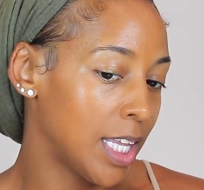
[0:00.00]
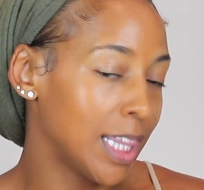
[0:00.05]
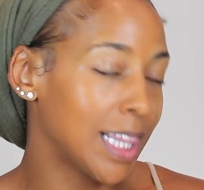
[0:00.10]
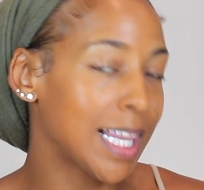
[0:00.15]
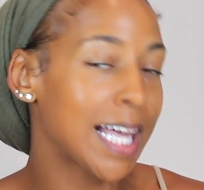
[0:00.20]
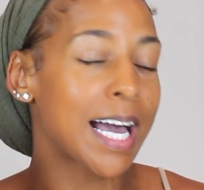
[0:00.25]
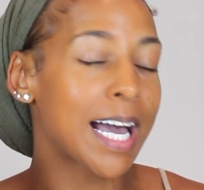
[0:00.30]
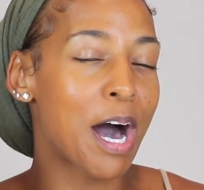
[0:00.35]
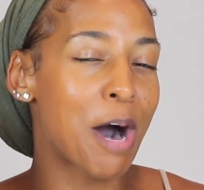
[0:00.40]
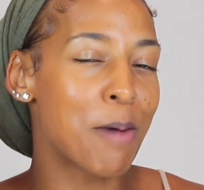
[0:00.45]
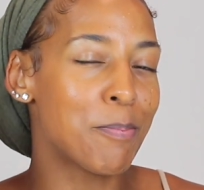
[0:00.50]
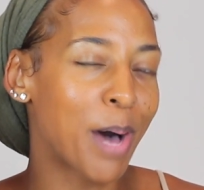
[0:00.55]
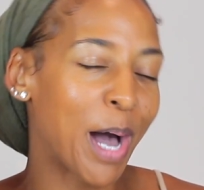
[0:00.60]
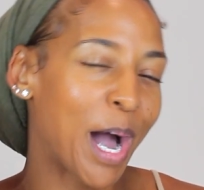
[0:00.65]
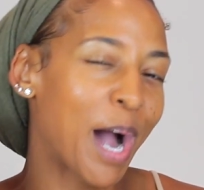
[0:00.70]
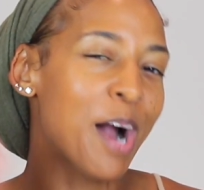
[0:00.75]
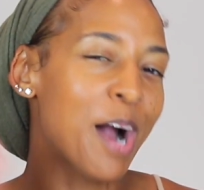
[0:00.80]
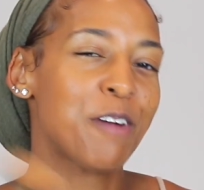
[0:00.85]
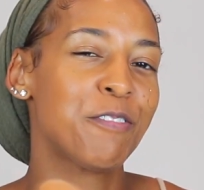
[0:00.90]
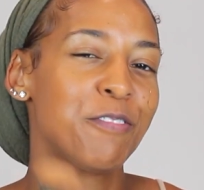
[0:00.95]
Like a
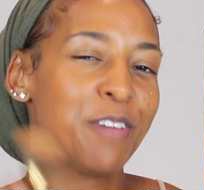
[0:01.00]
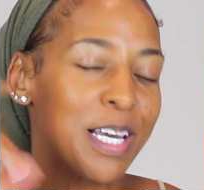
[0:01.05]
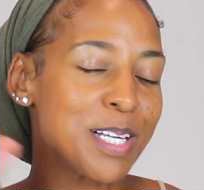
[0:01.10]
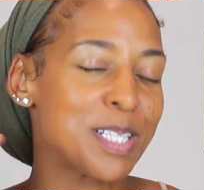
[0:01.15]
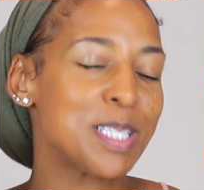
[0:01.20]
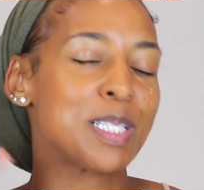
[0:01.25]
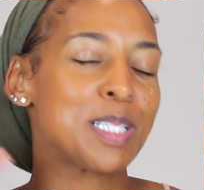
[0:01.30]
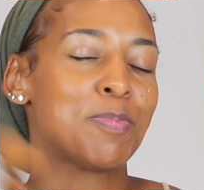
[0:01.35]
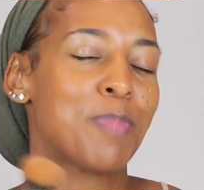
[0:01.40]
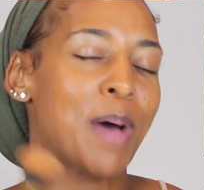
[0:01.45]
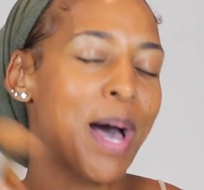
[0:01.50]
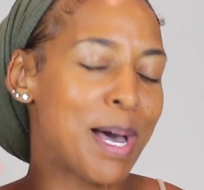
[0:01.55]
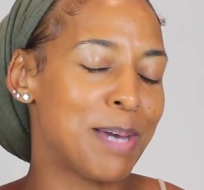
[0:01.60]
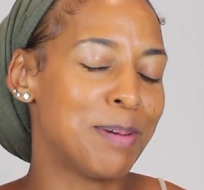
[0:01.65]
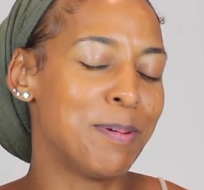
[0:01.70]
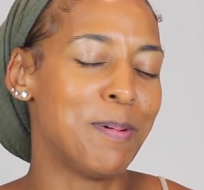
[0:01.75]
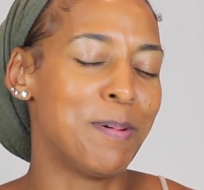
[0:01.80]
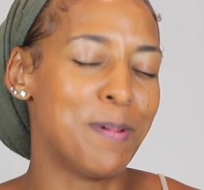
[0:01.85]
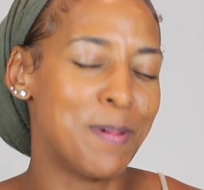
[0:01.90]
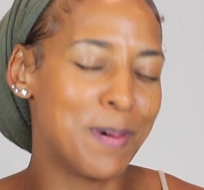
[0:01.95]
perfect
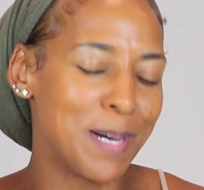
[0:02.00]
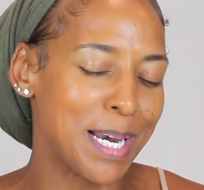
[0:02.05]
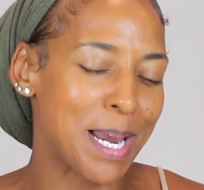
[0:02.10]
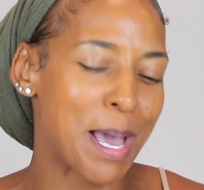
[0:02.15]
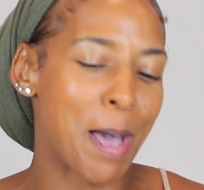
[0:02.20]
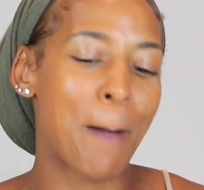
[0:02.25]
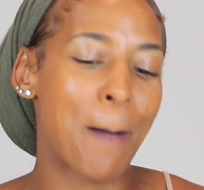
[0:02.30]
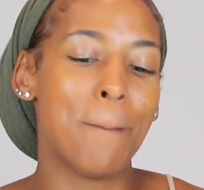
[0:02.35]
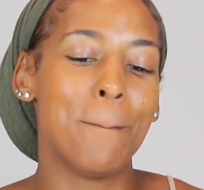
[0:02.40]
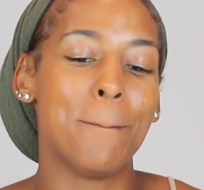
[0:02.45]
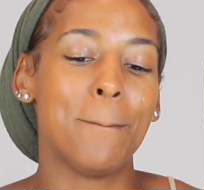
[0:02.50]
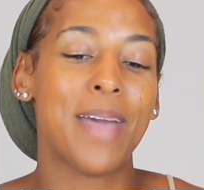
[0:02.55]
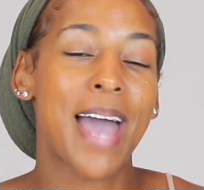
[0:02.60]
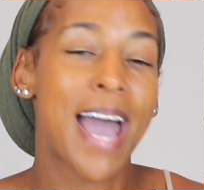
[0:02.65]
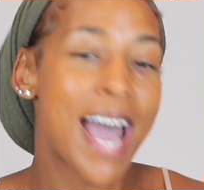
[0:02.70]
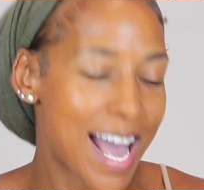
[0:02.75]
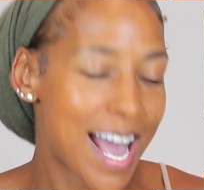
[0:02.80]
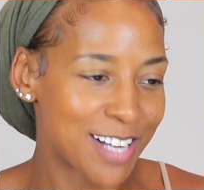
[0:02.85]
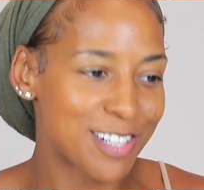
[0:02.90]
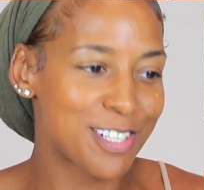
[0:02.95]
spot on
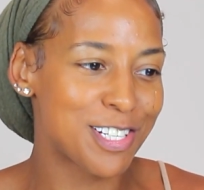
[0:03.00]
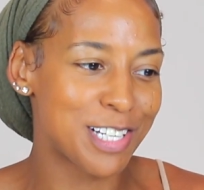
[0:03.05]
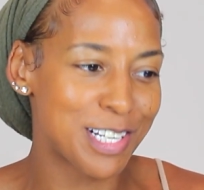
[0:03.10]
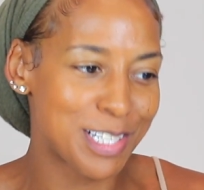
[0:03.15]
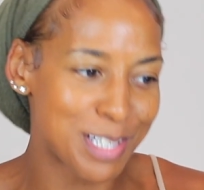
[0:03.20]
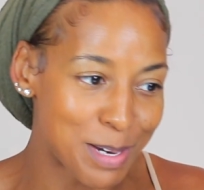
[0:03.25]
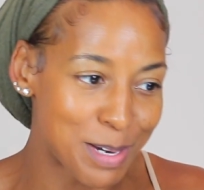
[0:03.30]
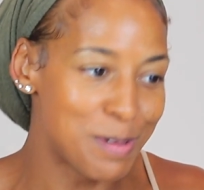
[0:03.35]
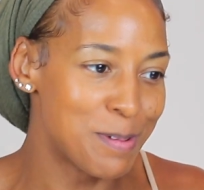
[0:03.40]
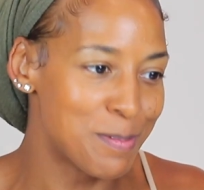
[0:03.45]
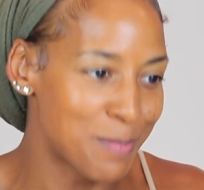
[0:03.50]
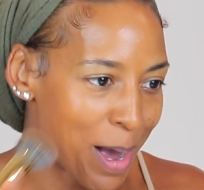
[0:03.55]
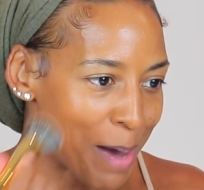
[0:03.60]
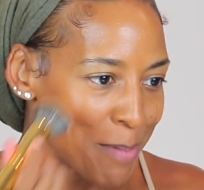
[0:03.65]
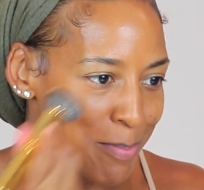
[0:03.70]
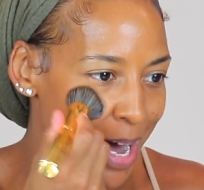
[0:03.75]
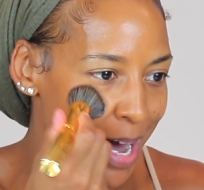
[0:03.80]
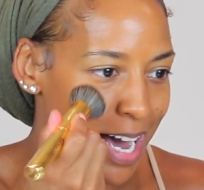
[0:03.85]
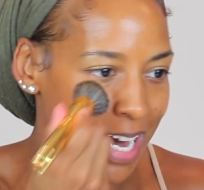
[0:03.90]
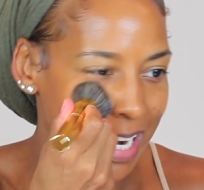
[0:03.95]
match to
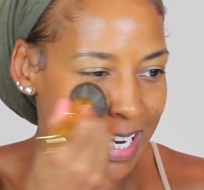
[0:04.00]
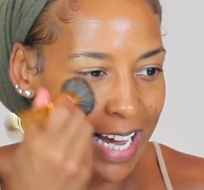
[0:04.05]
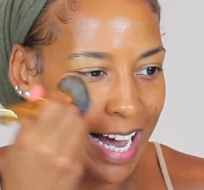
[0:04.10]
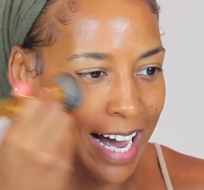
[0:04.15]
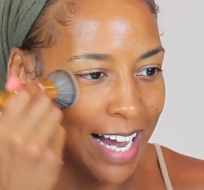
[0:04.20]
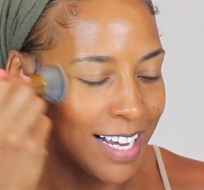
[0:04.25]
my body.